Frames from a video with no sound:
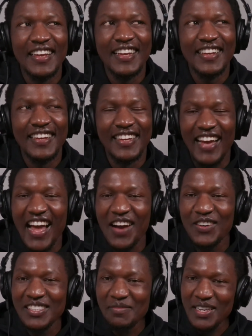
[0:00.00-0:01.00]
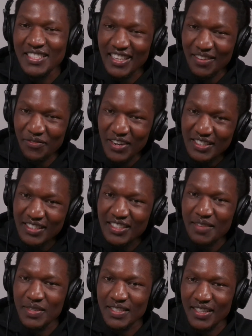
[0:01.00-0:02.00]
first
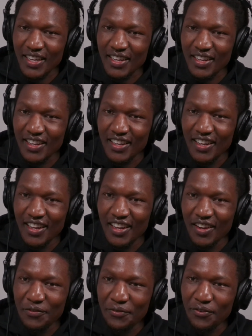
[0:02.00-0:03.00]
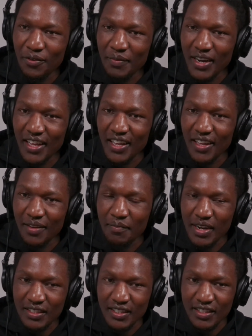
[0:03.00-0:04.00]
semester for my
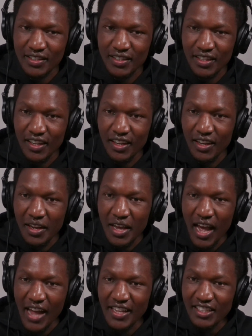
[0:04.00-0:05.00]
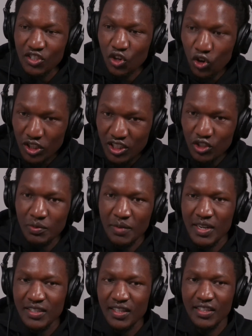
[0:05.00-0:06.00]
master's. I just got into my
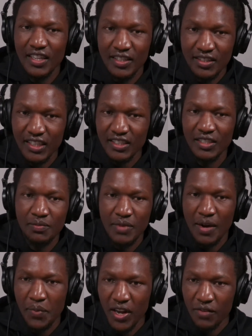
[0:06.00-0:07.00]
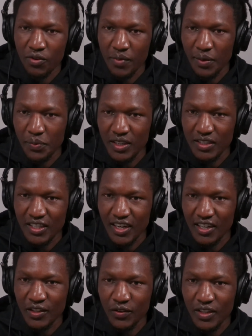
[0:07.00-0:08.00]
master's and started applying for my PhD right
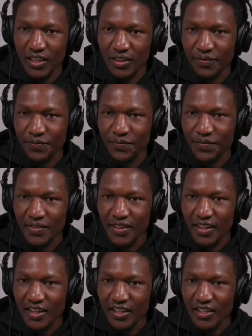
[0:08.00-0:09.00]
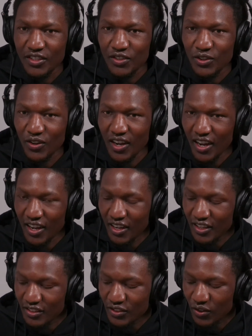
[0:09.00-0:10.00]
away. So
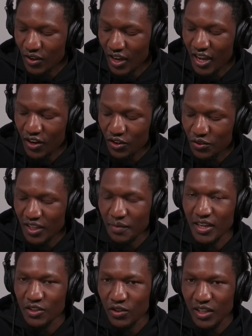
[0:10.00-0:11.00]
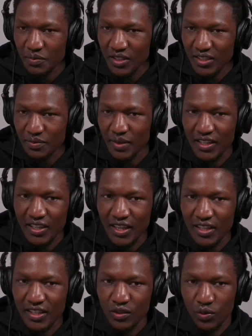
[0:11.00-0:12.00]
I wrote to them, I told them, this is my idea,
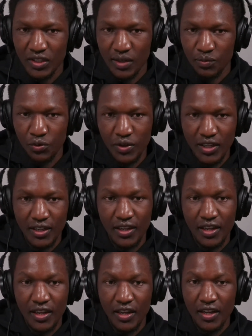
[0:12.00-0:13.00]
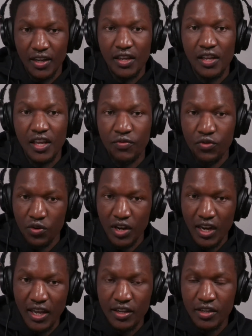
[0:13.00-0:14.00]
this is what I'm doing. If you
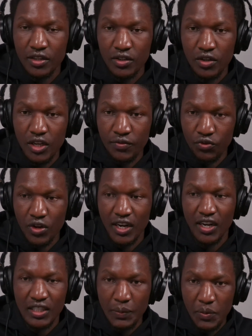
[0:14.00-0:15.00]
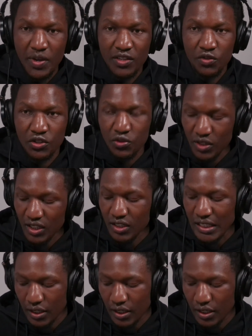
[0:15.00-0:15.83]
can accept me as your student,